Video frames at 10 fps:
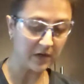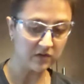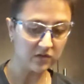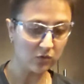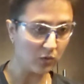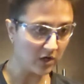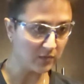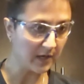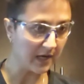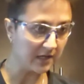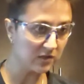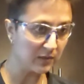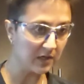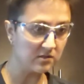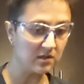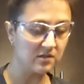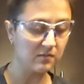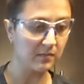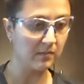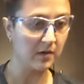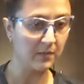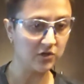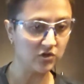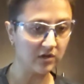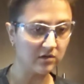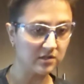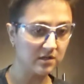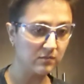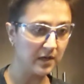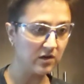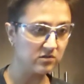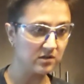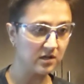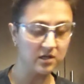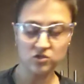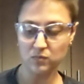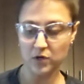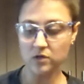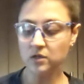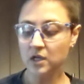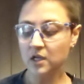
but I'll still wash my hands because it is a major irritant, make your skin itch and burn.